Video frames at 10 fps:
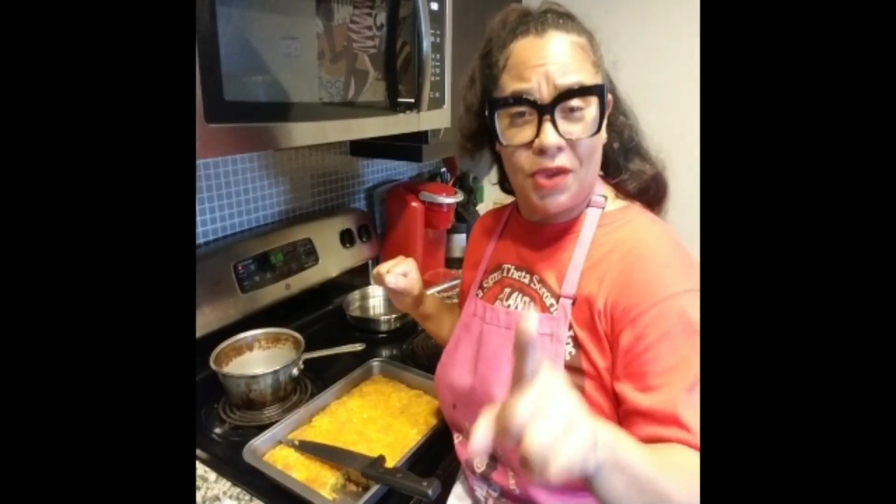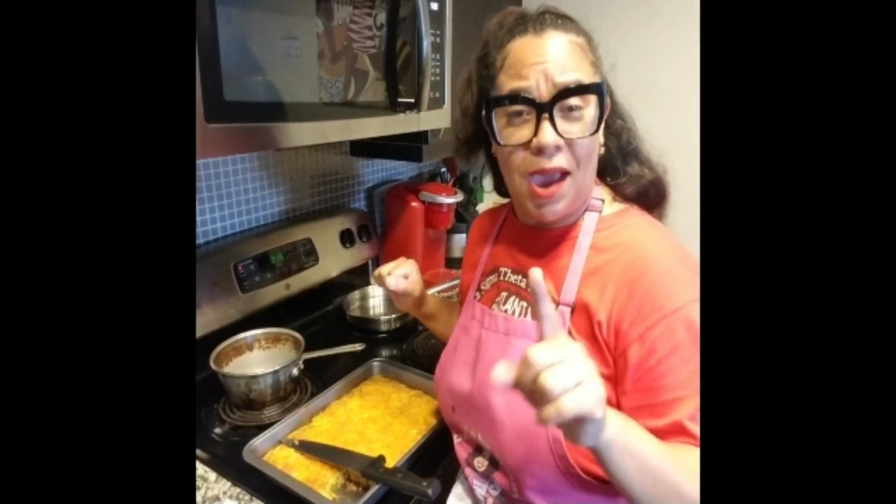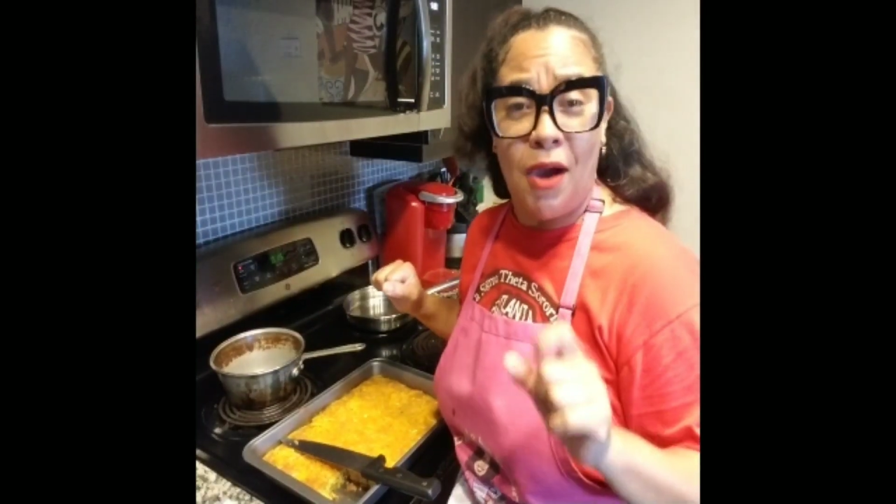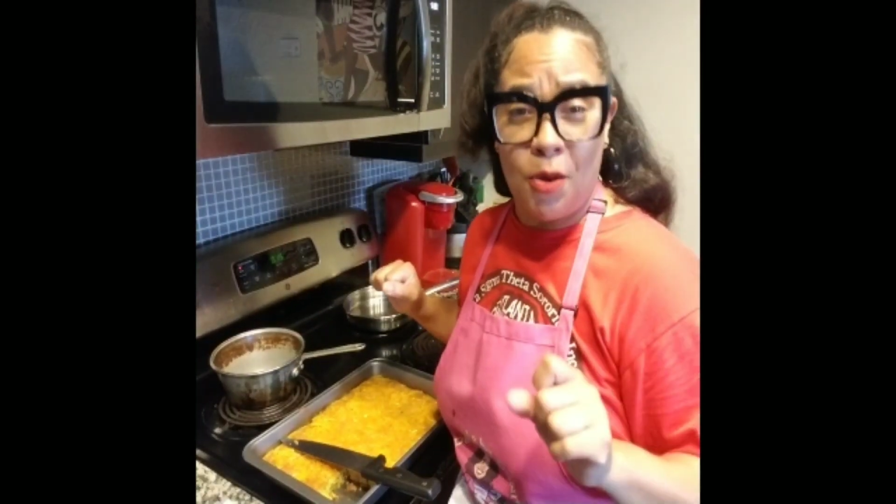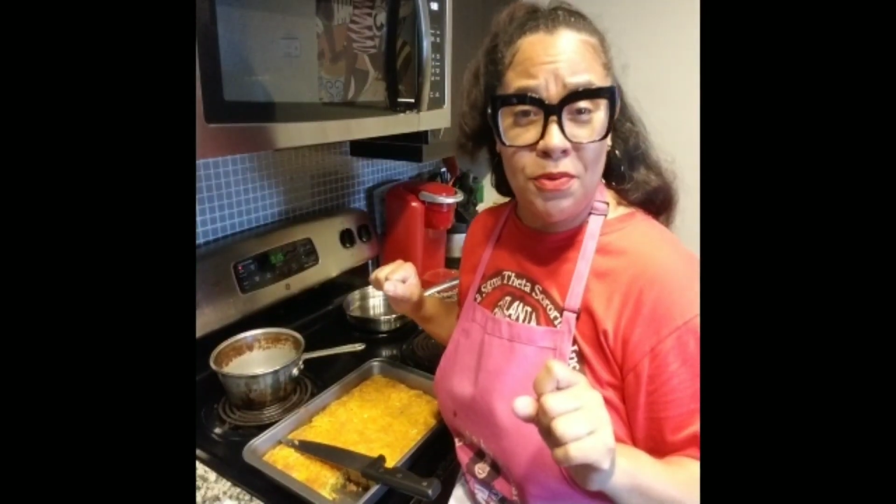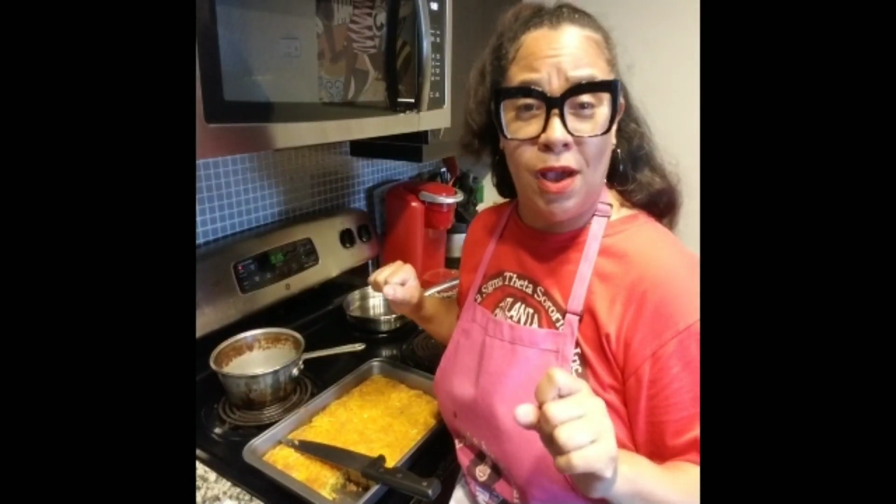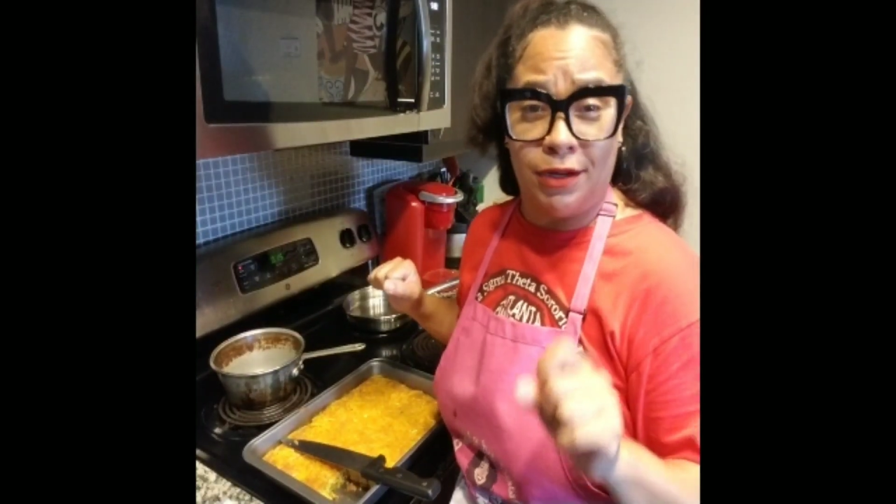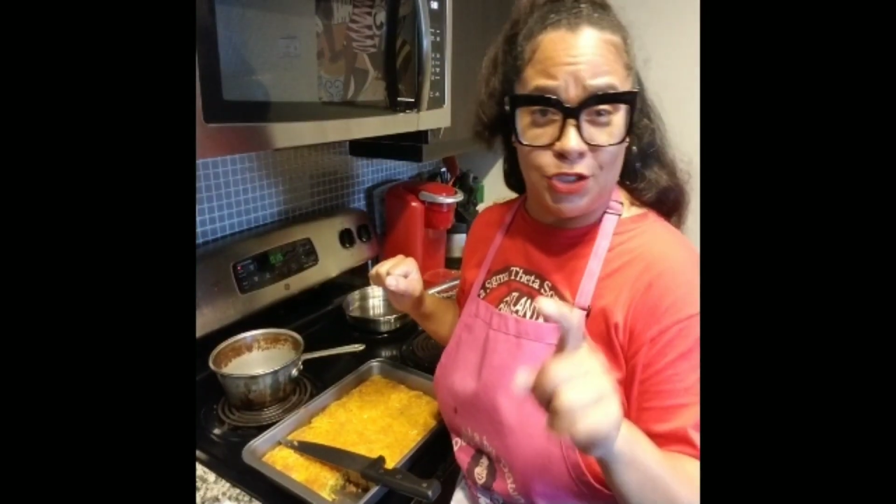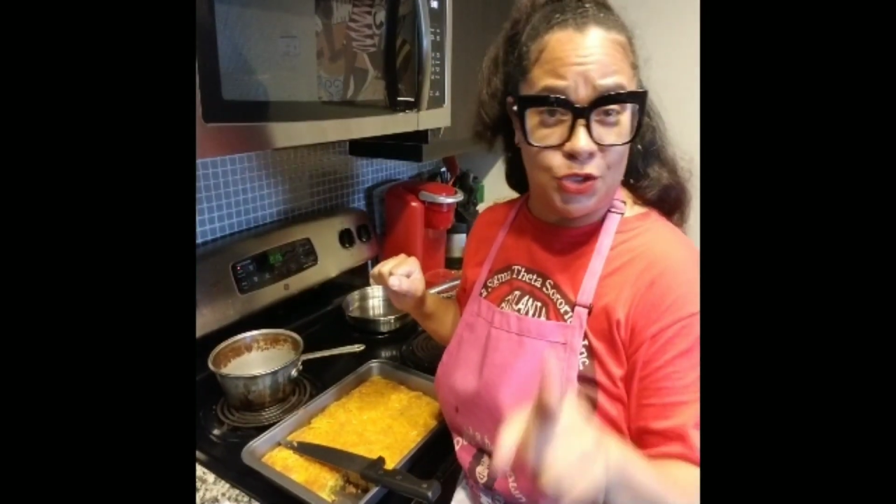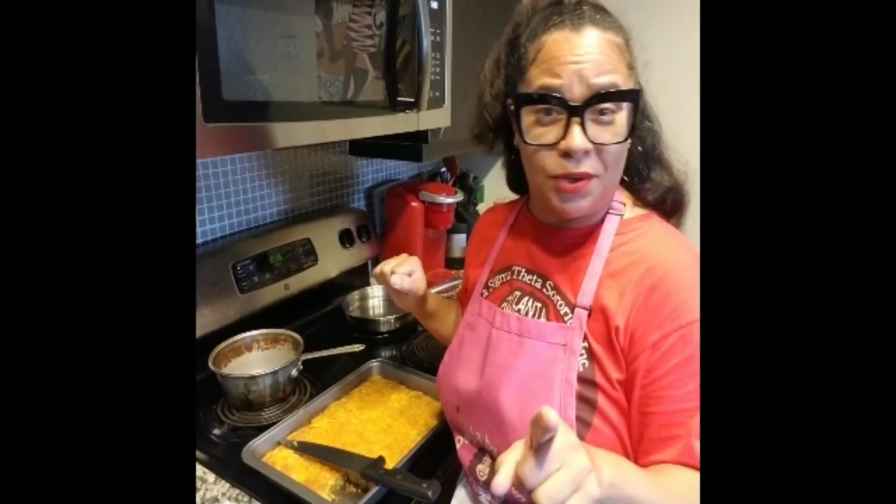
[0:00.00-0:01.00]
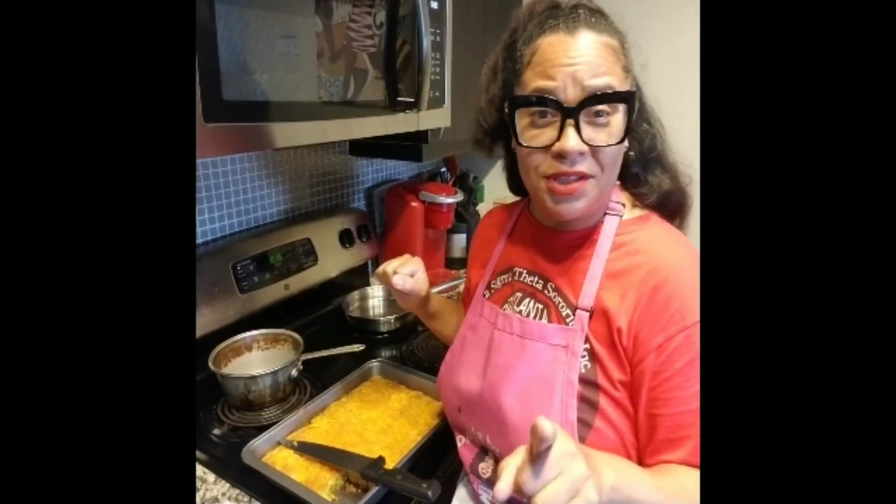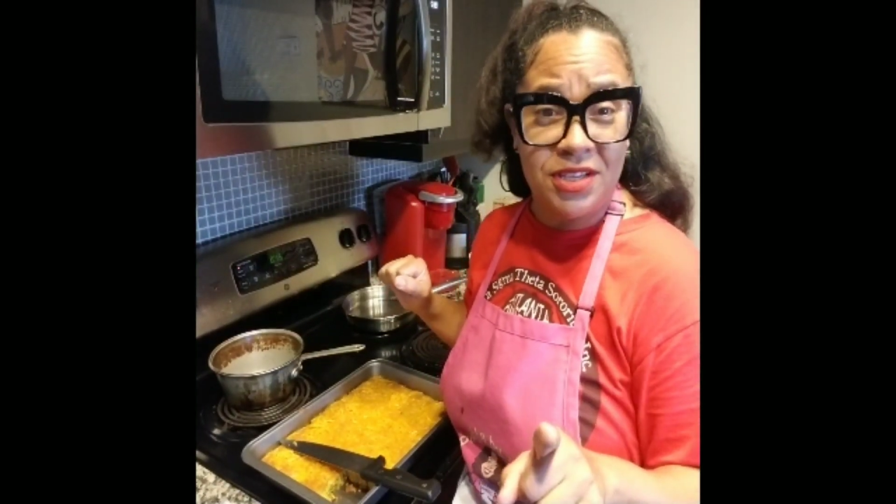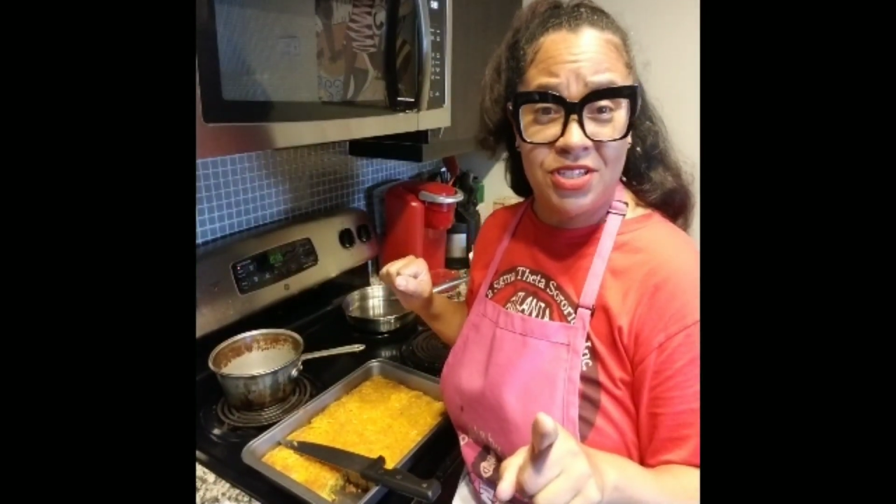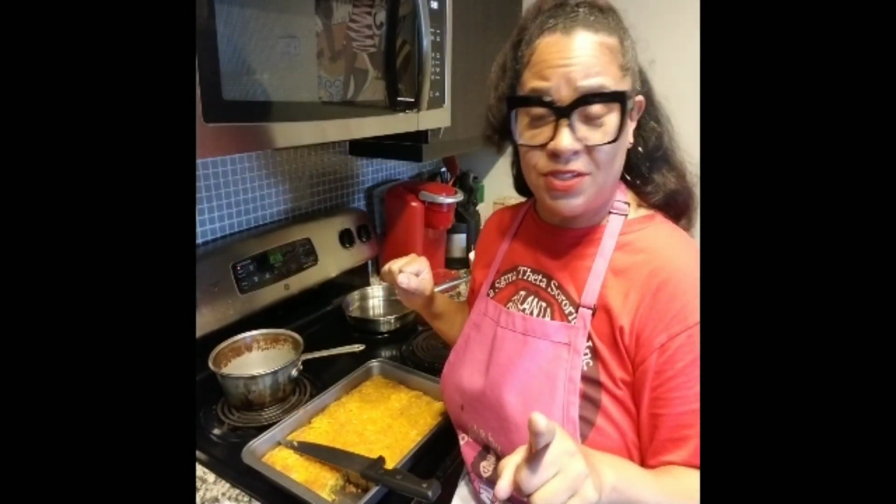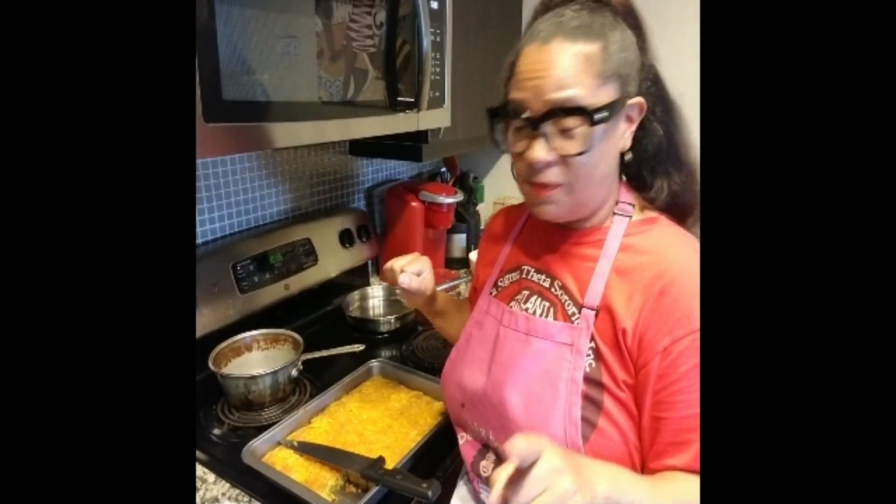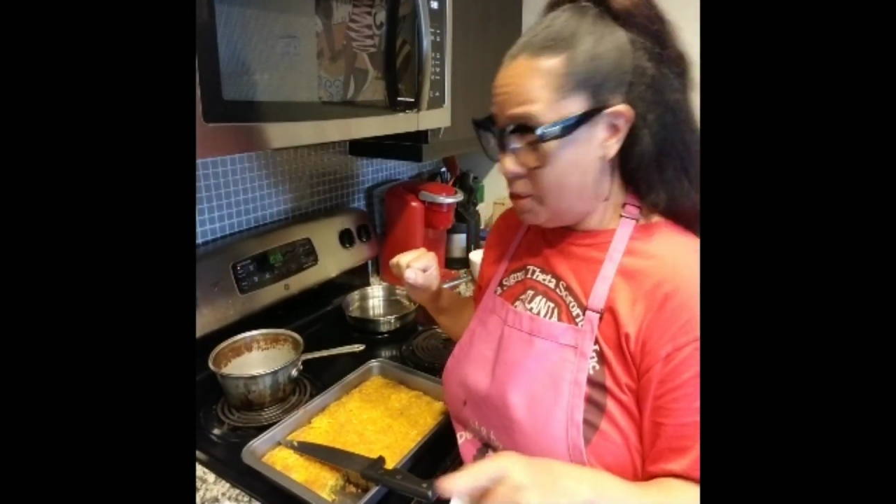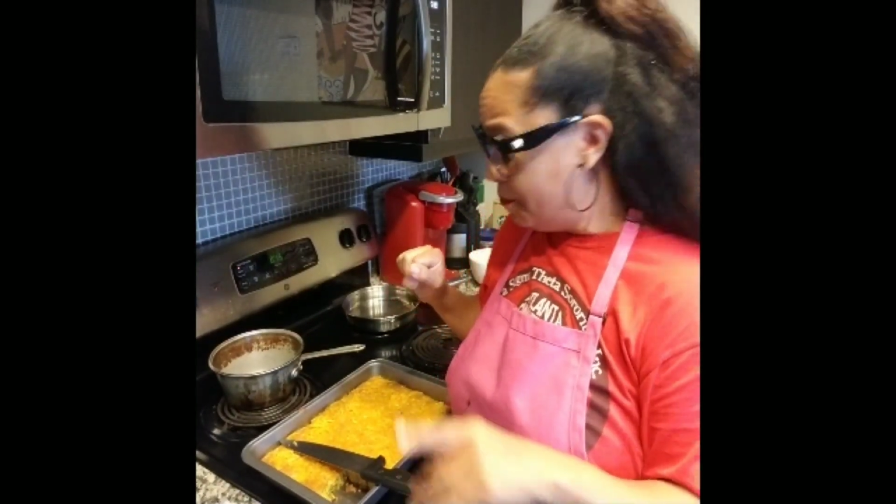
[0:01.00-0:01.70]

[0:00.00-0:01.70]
hope y'all enjoy this.